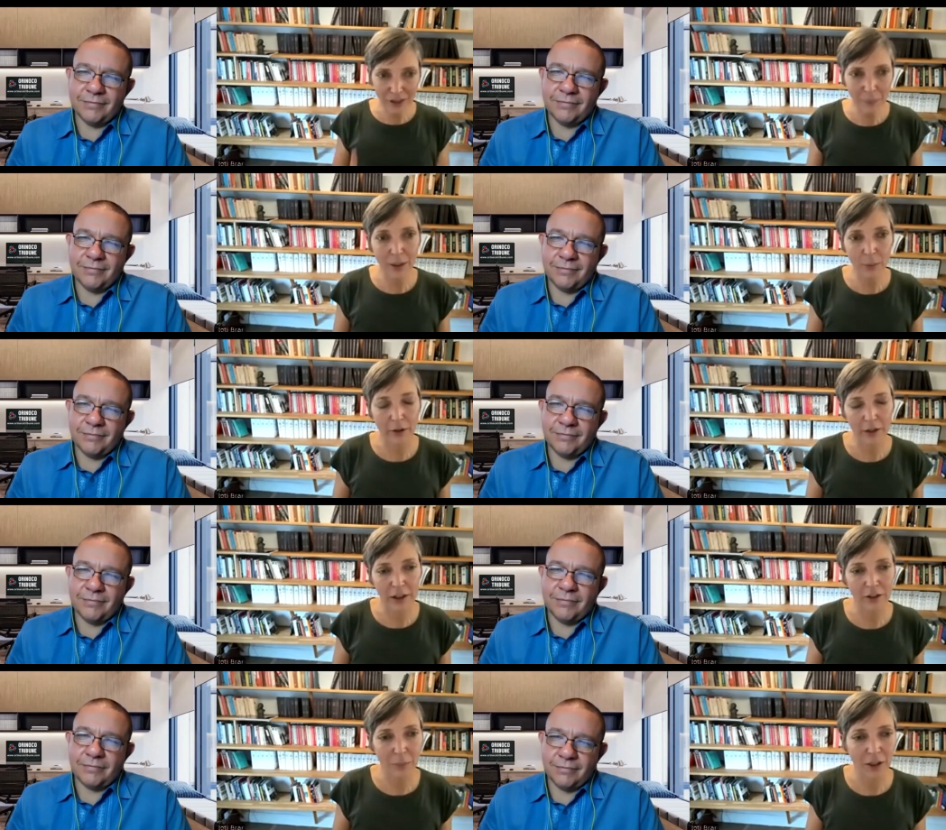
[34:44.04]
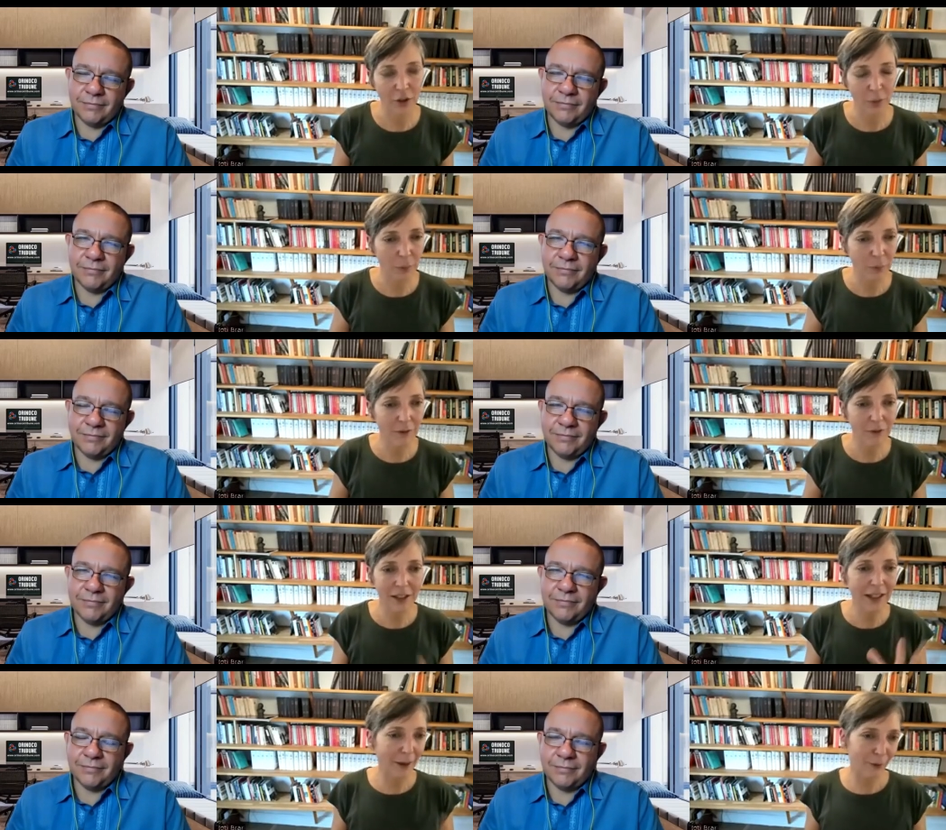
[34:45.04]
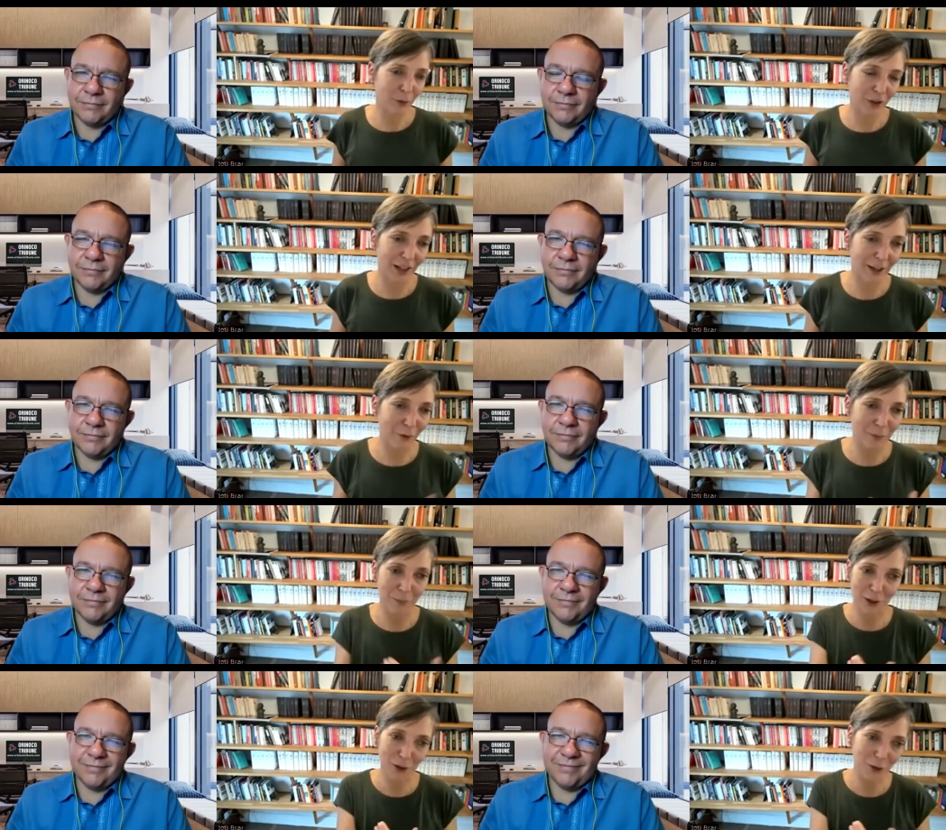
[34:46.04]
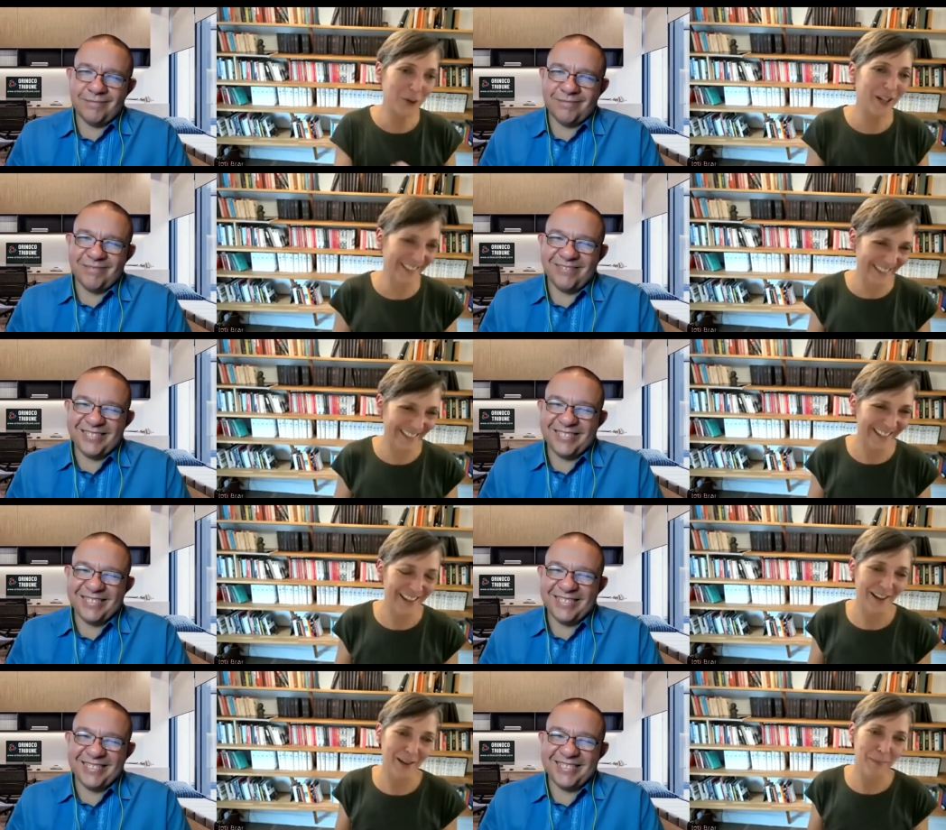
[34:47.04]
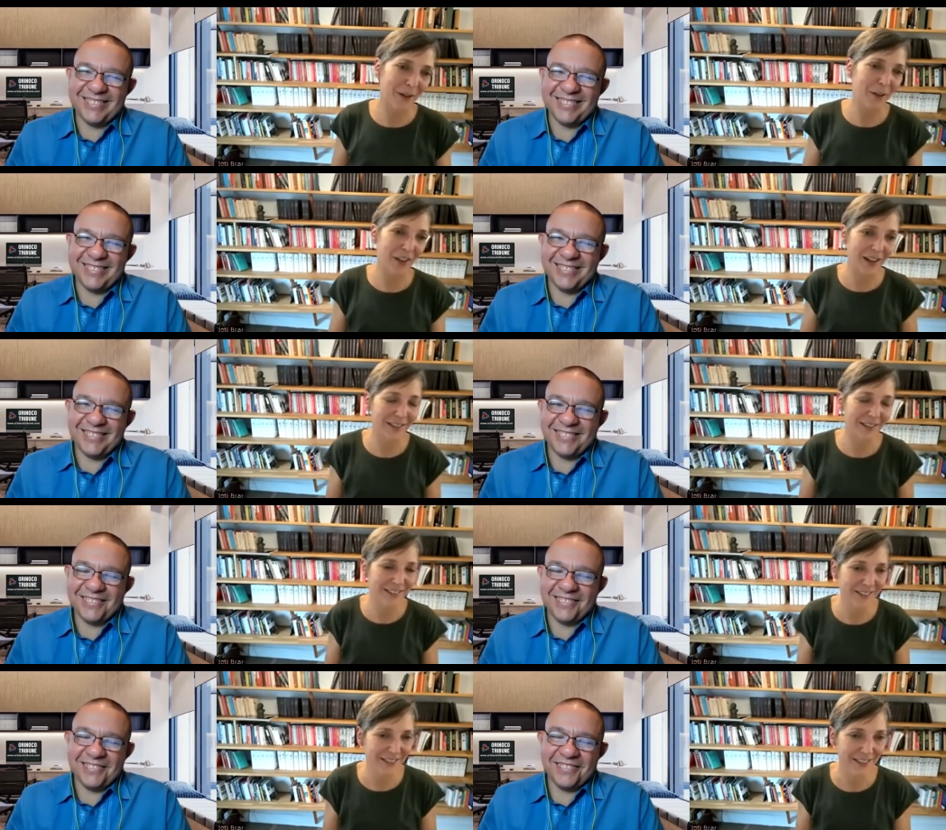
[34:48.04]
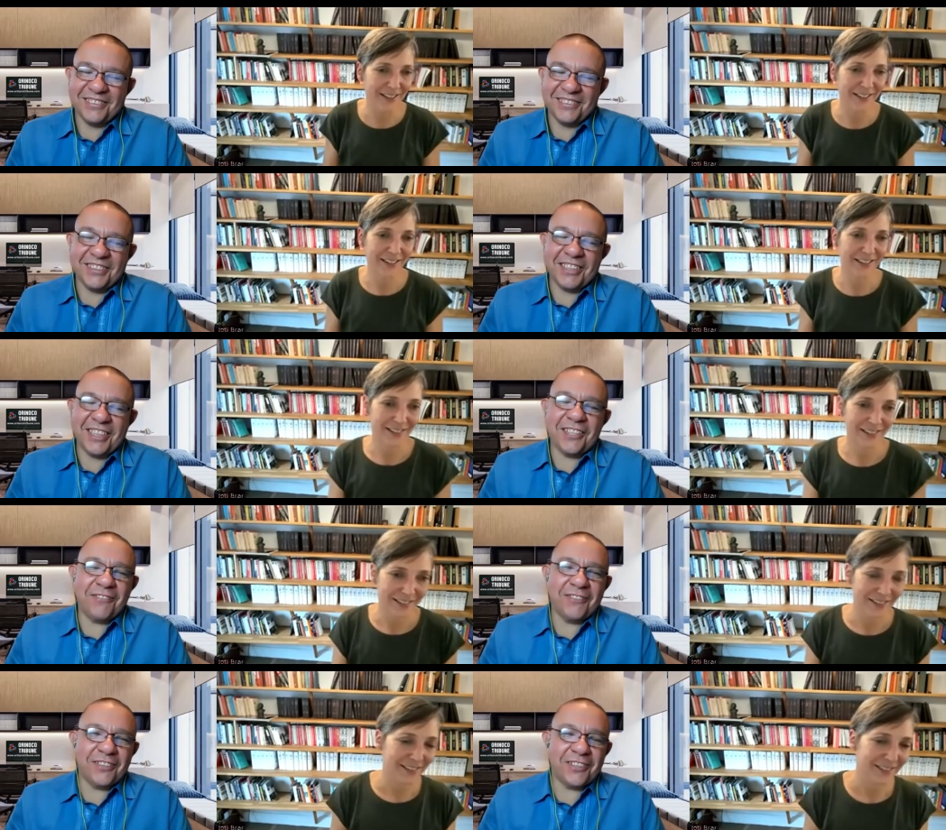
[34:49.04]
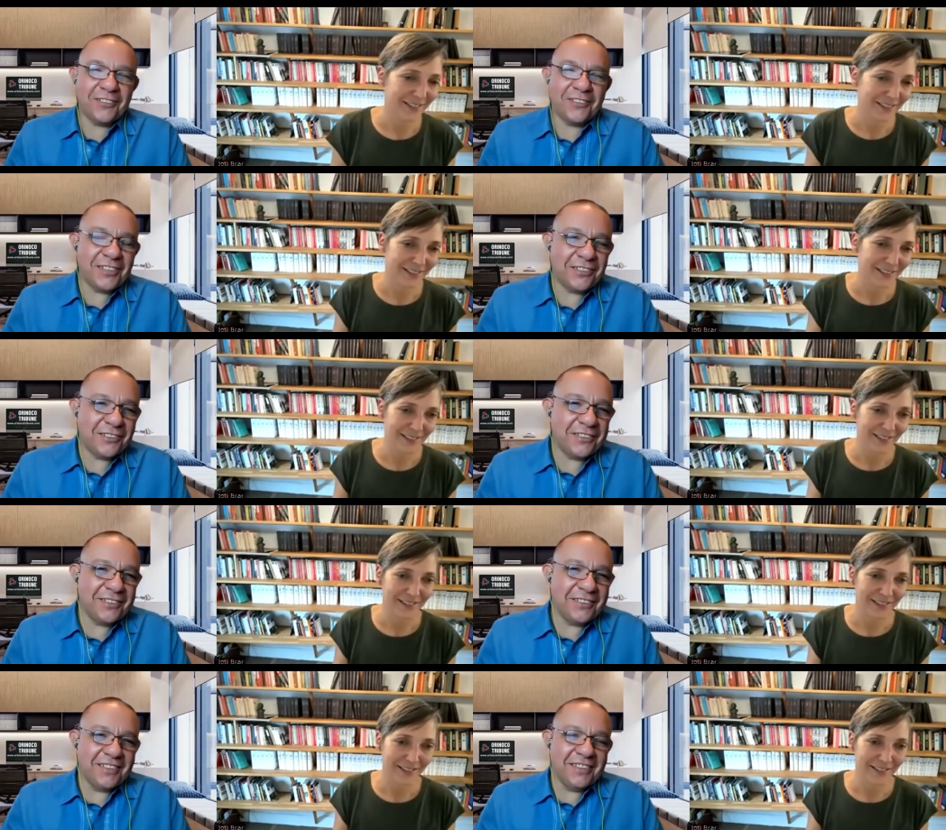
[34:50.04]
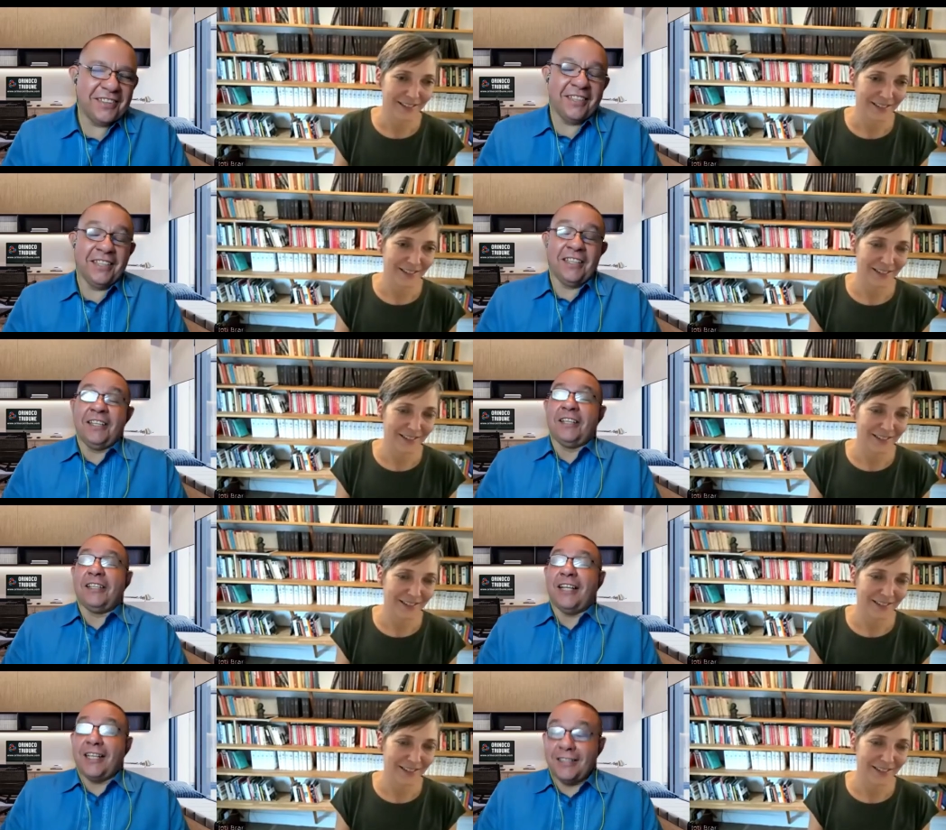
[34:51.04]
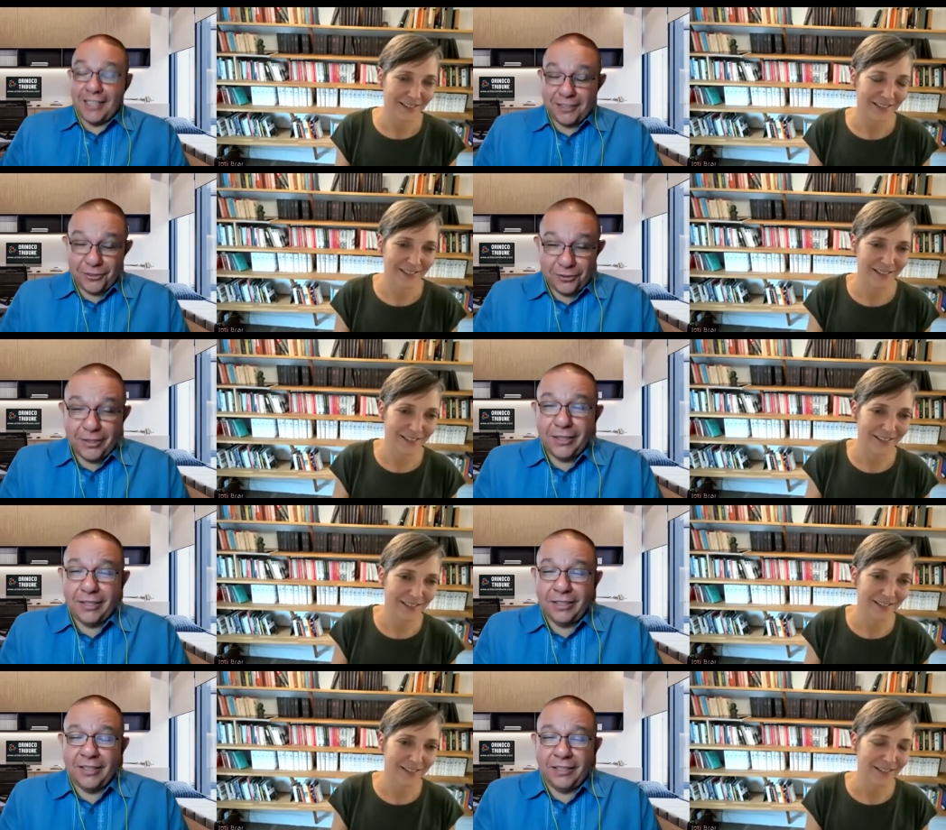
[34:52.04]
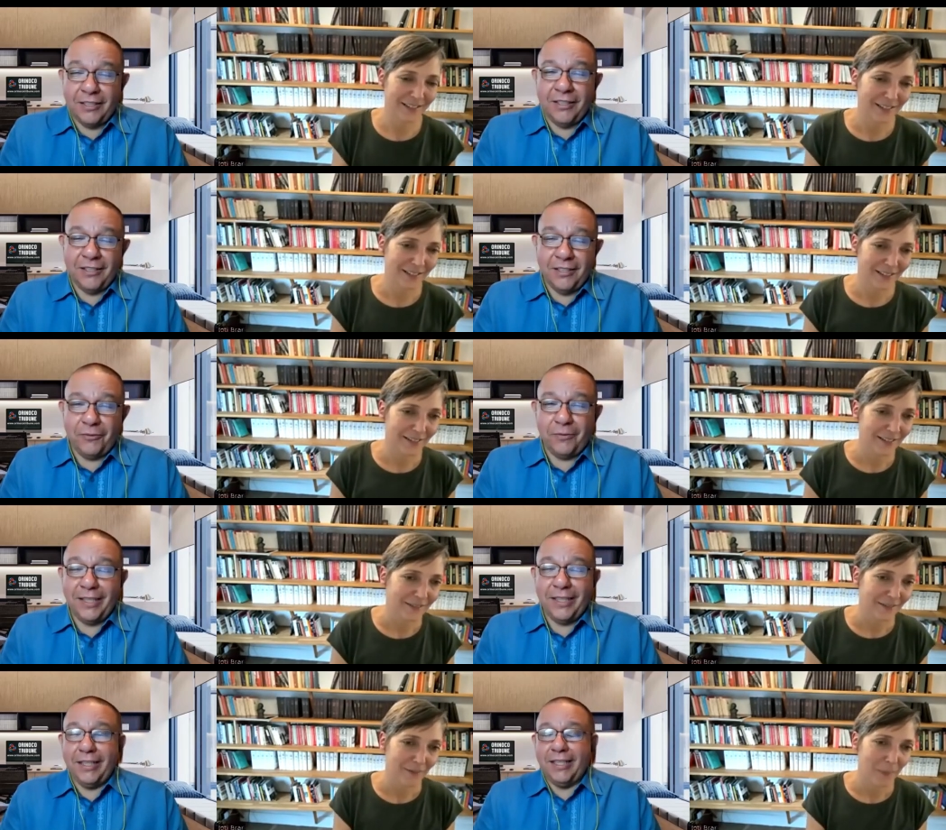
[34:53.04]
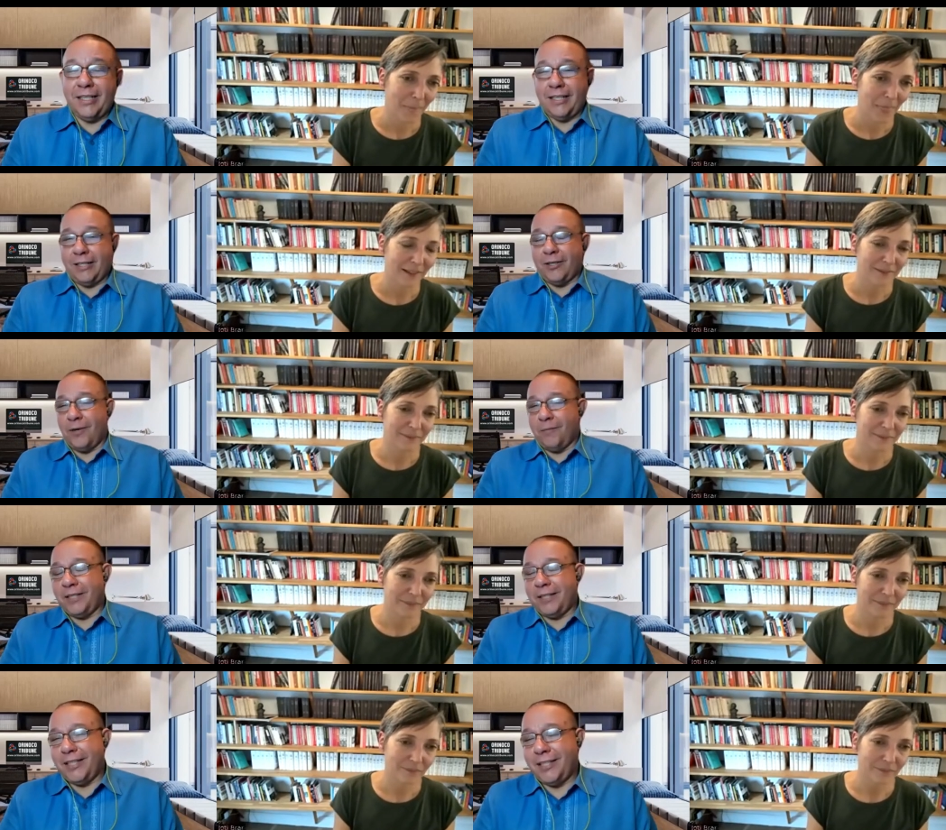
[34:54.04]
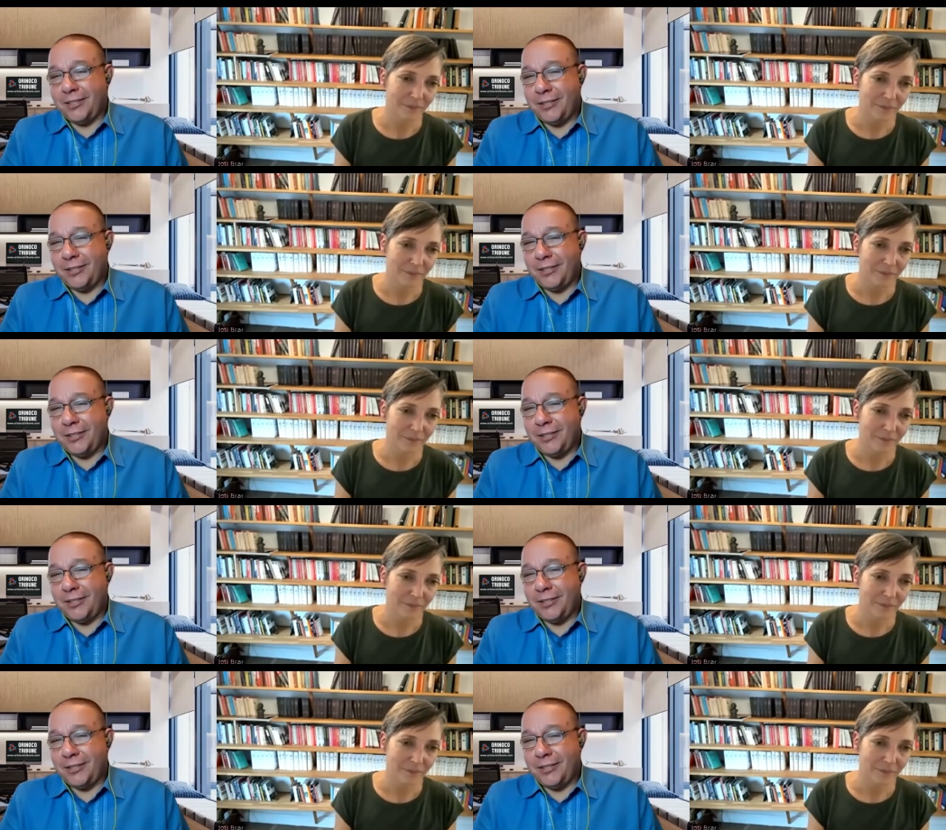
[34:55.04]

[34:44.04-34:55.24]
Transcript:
Speaker 1: worrying to me. So it would be really helpful to hear from you about that.
Speaker 2: Thank you for the question. That's actually uh, uh, really a complicated